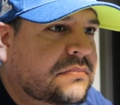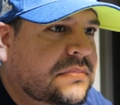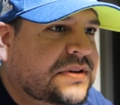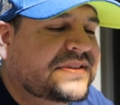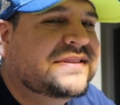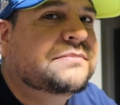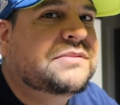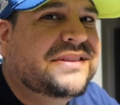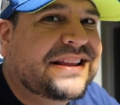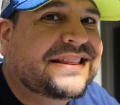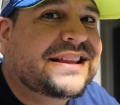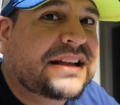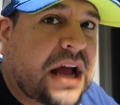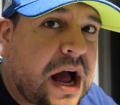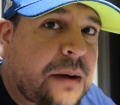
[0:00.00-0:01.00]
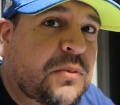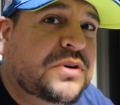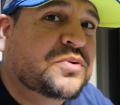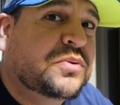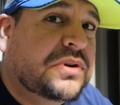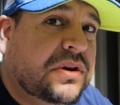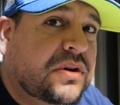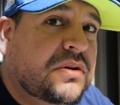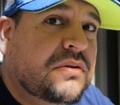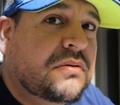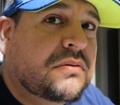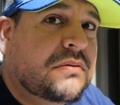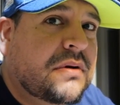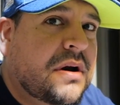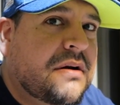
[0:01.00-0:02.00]
this is something that the Cowboys would
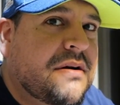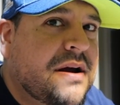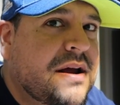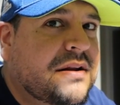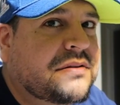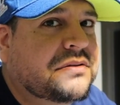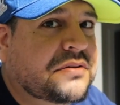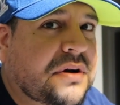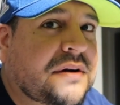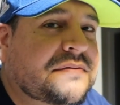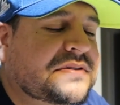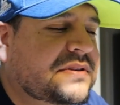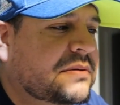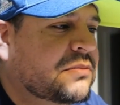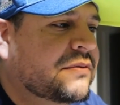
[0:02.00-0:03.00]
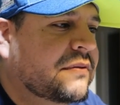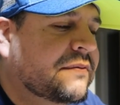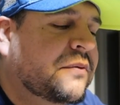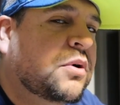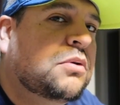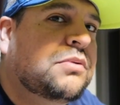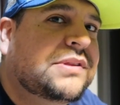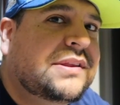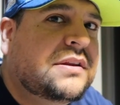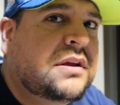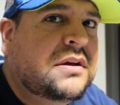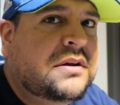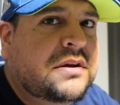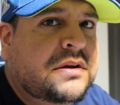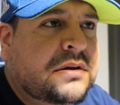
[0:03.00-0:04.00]
do, all right, and they're obviously moving forward with
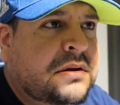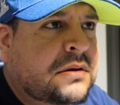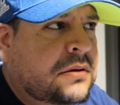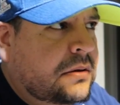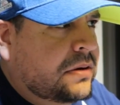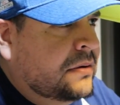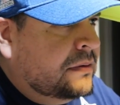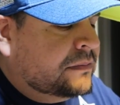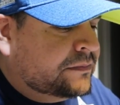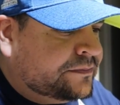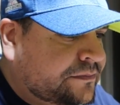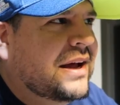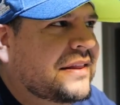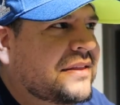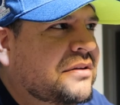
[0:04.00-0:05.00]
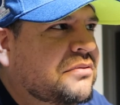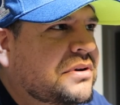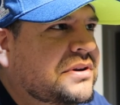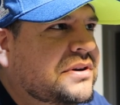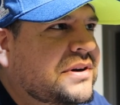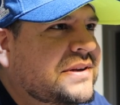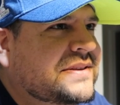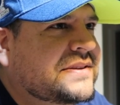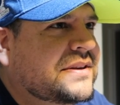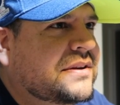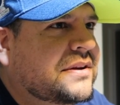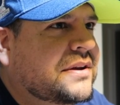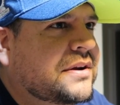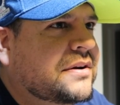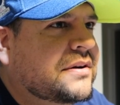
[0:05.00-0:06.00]
it. I think what you're gonna
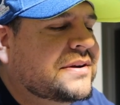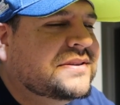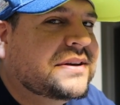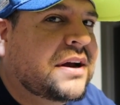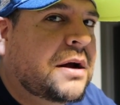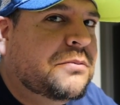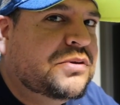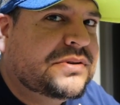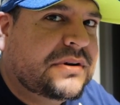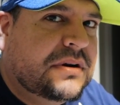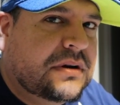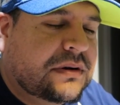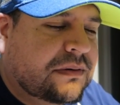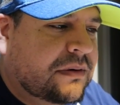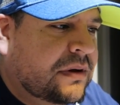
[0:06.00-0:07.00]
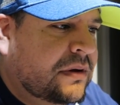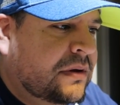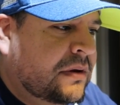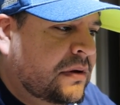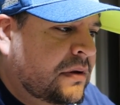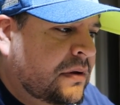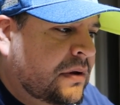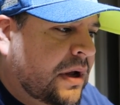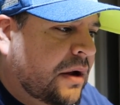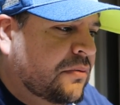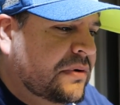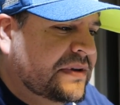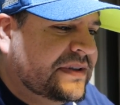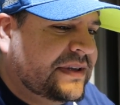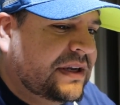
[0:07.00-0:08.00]
see here is the Cowboys are gonna, I
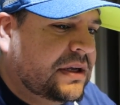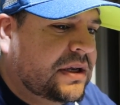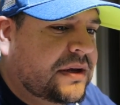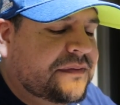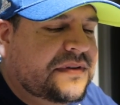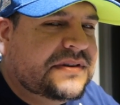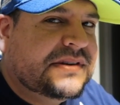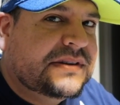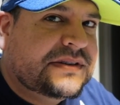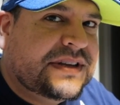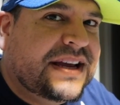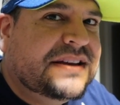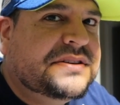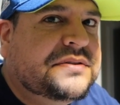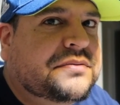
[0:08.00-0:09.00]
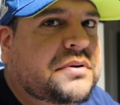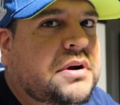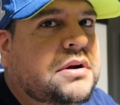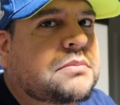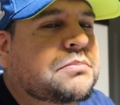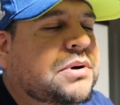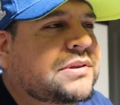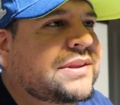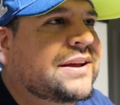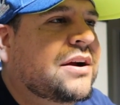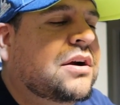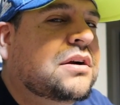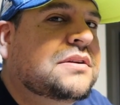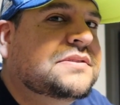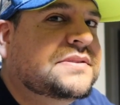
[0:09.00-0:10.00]
wouldn't say give this a test run, but they
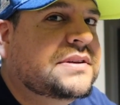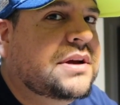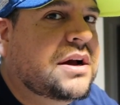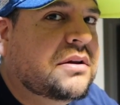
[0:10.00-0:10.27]
are gonna see